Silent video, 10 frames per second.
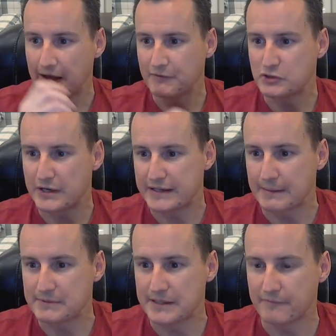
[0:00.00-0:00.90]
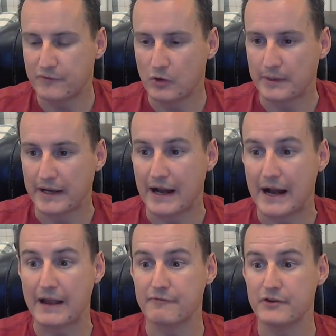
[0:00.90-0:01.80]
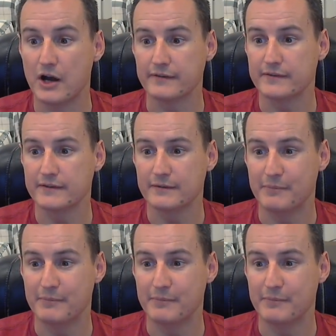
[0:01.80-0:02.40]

Have you tried the MTM foam cannon? I have not,